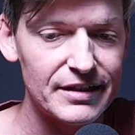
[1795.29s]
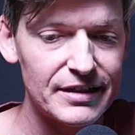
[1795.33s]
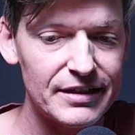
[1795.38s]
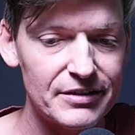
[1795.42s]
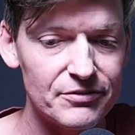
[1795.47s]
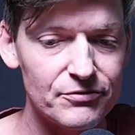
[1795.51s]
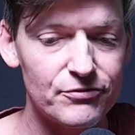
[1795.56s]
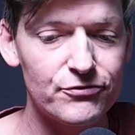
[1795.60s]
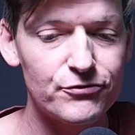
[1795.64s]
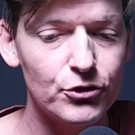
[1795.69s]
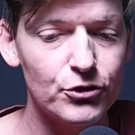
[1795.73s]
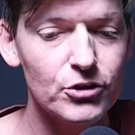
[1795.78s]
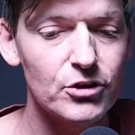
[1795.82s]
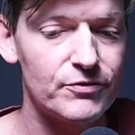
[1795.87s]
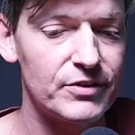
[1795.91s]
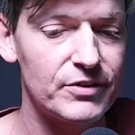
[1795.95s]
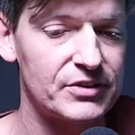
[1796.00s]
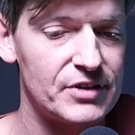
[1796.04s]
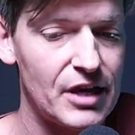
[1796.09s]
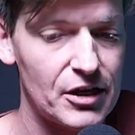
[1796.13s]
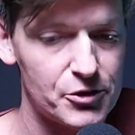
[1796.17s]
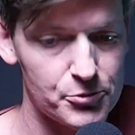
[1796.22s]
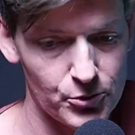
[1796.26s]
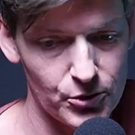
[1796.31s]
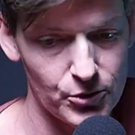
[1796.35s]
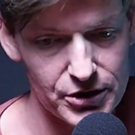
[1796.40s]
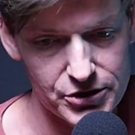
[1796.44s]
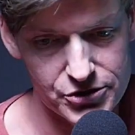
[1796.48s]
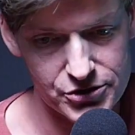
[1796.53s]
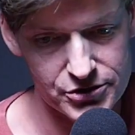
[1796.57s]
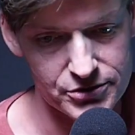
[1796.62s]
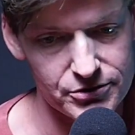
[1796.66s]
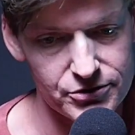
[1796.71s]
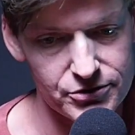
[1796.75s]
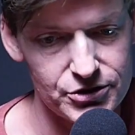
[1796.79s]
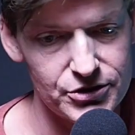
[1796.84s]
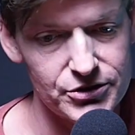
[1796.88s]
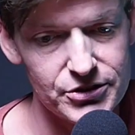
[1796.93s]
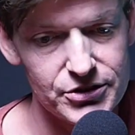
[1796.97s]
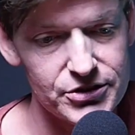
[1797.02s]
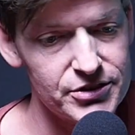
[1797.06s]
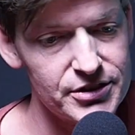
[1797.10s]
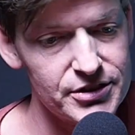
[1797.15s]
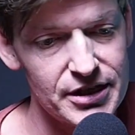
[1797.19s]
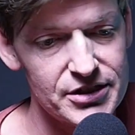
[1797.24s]
in full of exasperation. She
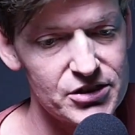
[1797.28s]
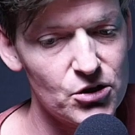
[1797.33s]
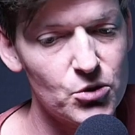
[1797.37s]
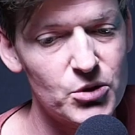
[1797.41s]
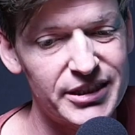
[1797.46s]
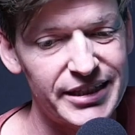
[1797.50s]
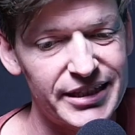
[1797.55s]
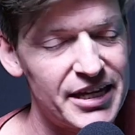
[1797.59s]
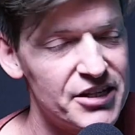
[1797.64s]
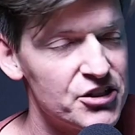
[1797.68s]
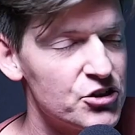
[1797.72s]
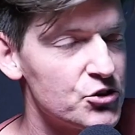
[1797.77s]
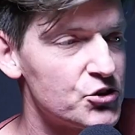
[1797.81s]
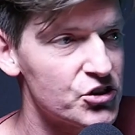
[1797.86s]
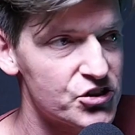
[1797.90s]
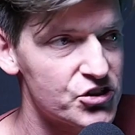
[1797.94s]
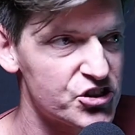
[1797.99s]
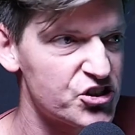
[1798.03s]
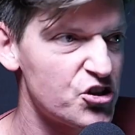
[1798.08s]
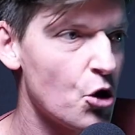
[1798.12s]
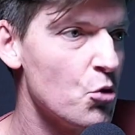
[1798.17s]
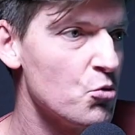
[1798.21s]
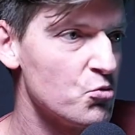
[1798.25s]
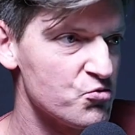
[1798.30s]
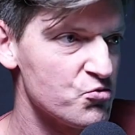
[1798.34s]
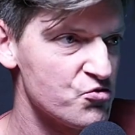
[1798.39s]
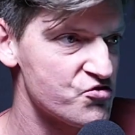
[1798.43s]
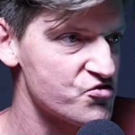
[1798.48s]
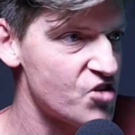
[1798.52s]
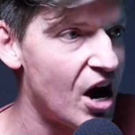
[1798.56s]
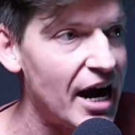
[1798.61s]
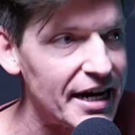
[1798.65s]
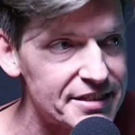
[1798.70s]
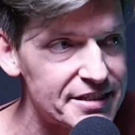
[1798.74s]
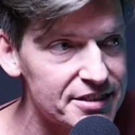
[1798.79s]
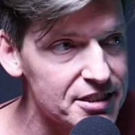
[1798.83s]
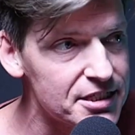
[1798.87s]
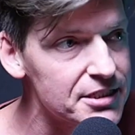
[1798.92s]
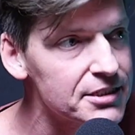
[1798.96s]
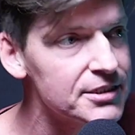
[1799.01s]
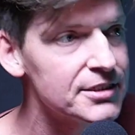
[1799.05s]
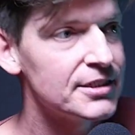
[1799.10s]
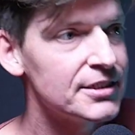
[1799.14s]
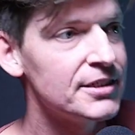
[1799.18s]
just says, Oh, Glen, you're just so right.